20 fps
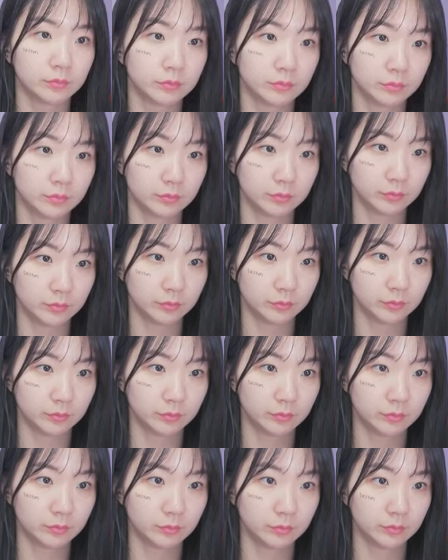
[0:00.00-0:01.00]

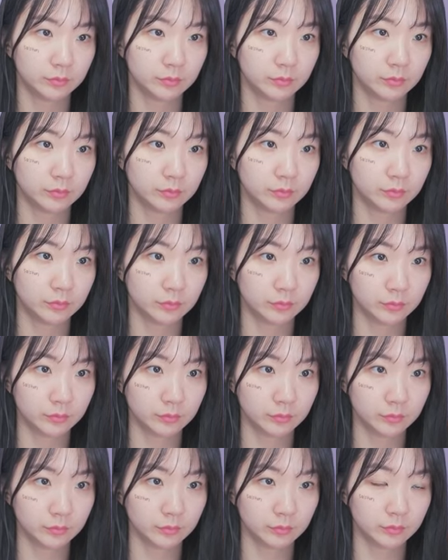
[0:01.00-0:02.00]

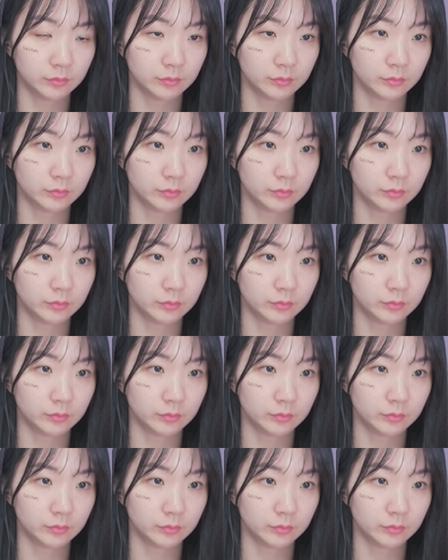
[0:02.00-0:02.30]
(not speaking)